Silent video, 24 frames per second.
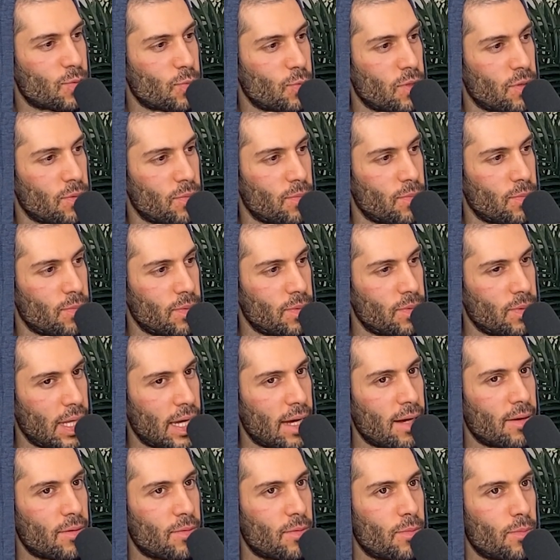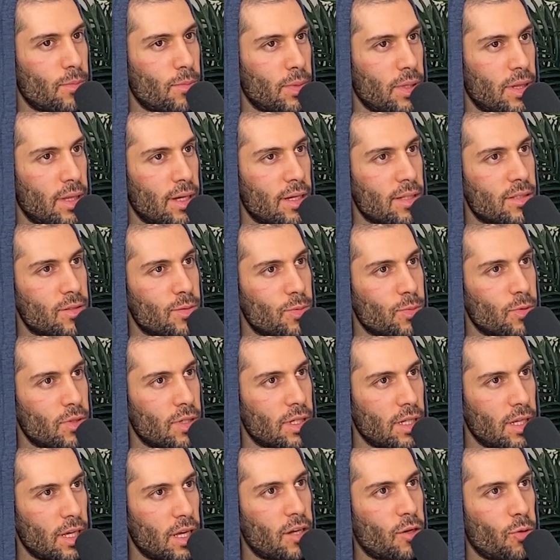But that's what
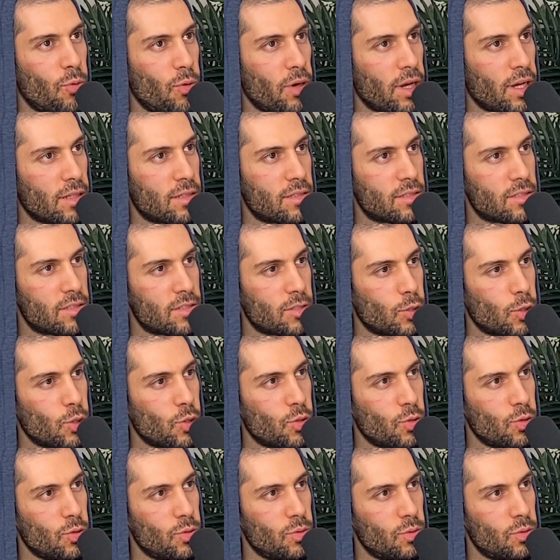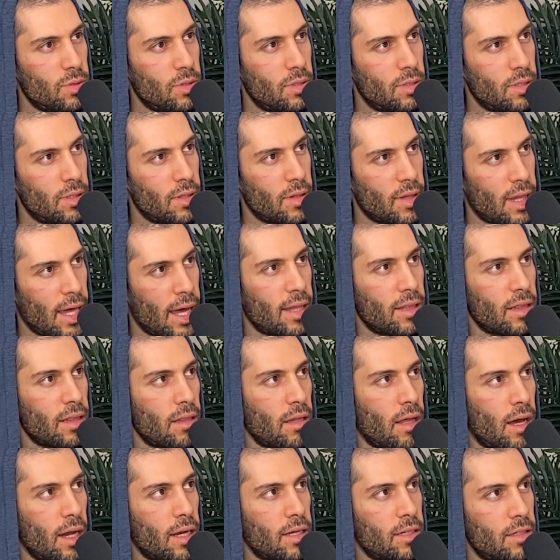equates to that
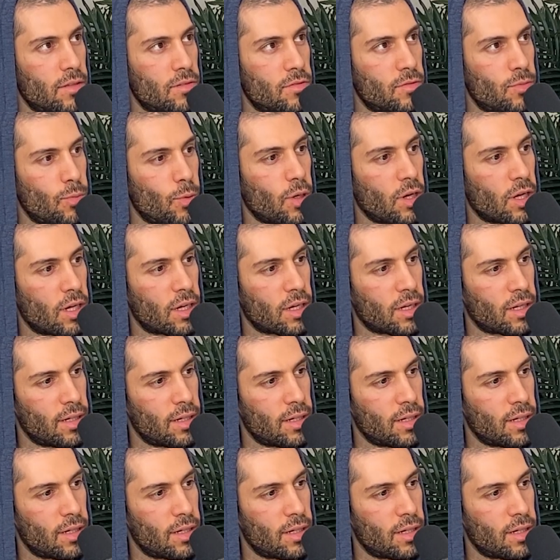line of work.